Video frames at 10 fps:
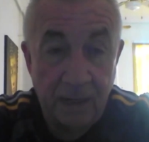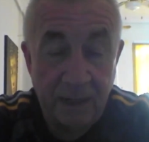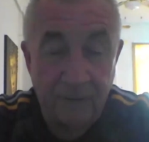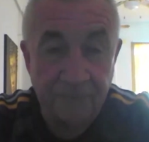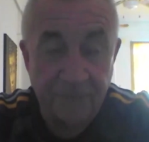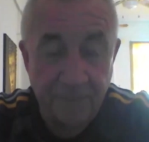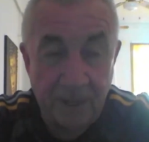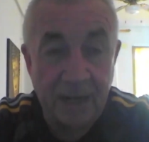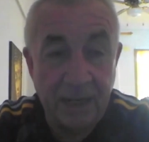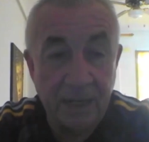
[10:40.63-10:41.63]
Alfie
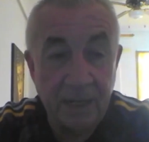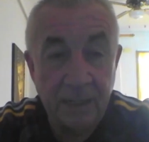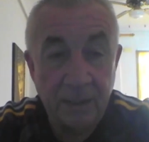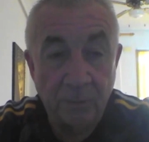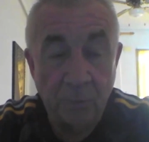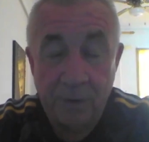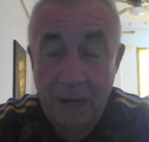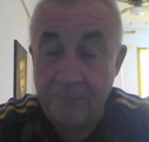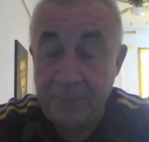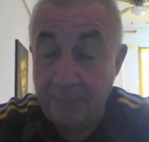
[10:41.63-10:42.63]
May will
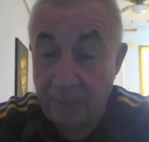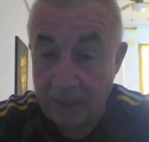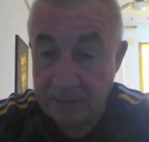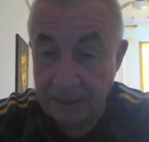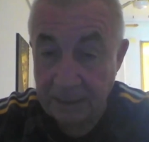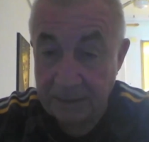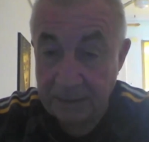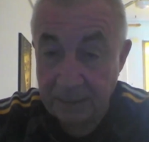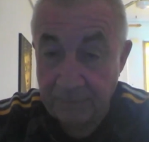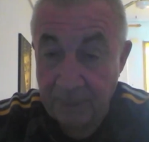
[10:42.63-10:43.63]
play a big part in that
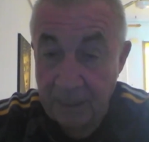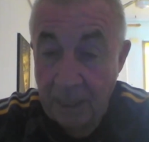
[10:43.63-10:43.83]
team.